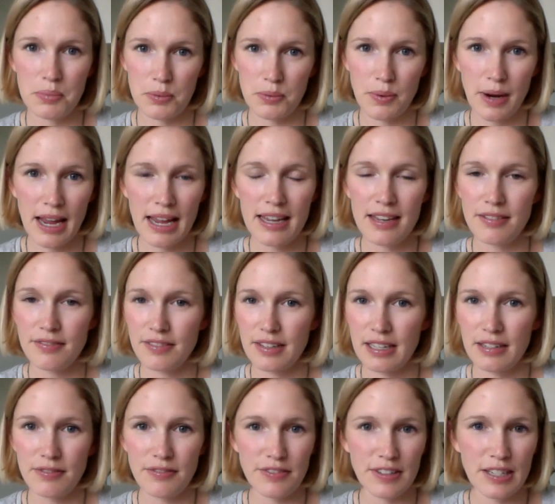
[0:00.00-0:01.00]
brave
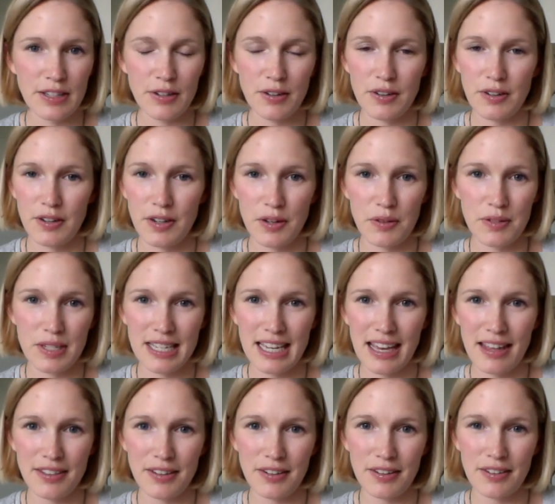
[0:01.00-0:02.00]
and fear go
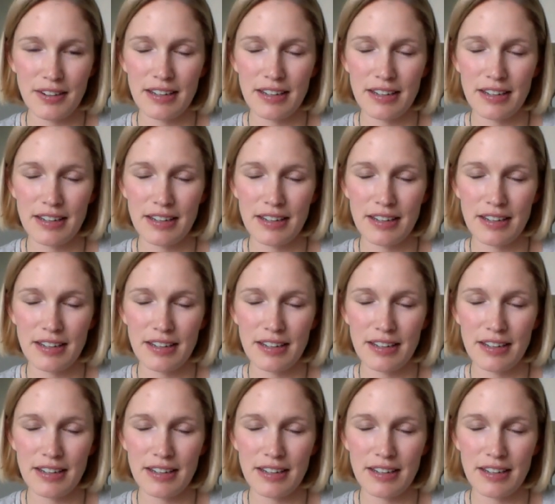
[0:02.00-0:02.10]
together.